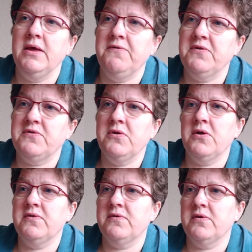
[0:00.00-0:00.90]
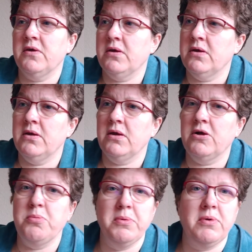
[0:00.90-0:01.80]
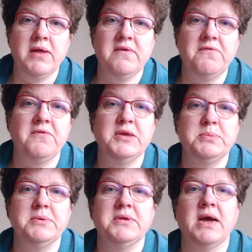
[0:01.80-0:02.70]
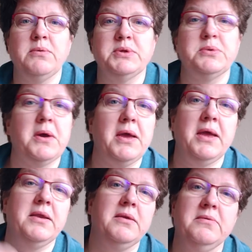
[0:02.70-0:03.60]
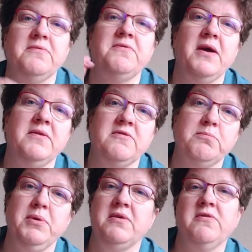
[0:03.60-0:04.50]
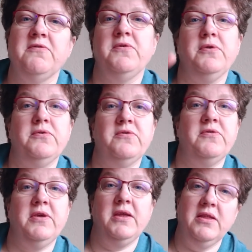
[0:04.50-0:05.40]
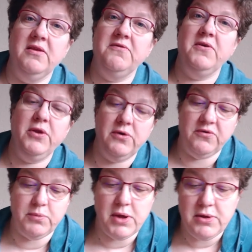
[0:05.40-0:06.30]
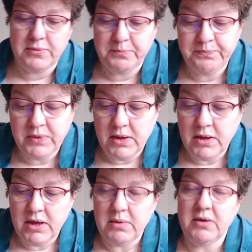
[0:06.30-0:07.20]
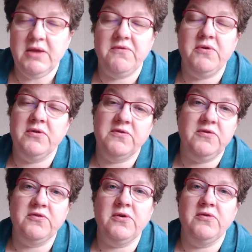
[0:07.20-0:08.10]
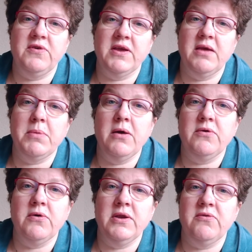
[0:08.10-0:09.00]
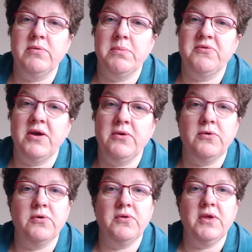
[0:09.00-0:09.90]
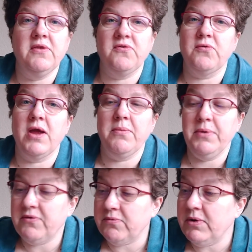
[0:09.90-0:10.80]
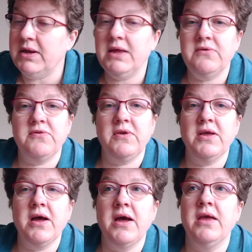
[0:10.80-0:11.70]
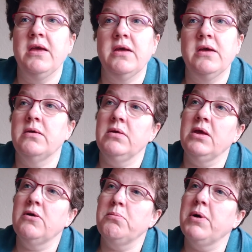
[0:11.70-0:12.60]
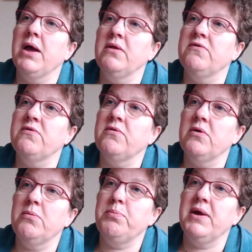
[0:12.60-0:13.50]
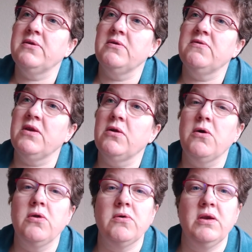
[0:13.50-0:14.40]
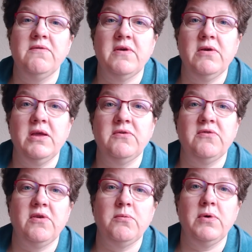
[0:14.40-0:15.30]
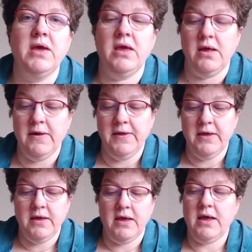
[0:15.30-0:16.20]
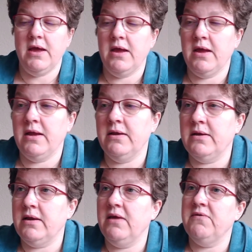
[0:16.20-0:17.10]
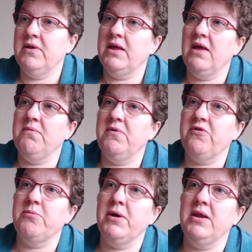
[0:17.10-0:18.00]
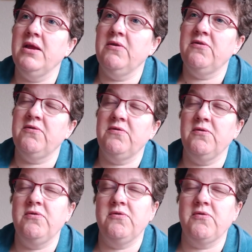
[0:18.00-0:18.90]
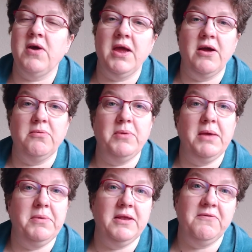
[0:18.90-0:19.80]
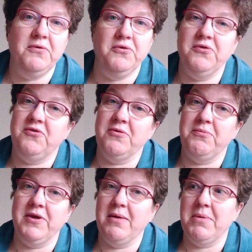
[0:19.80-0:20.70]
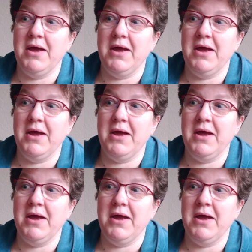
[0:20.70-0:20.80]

If it's not a copyright infringement, I will try and find some pictures for you to see in this video as well. But if not, just go check him out on his website or on Instagram. He's a really interesting guy. He combines patterns and color in a very interesting way, and even gave me some ideas to try out maybe in the future sometime.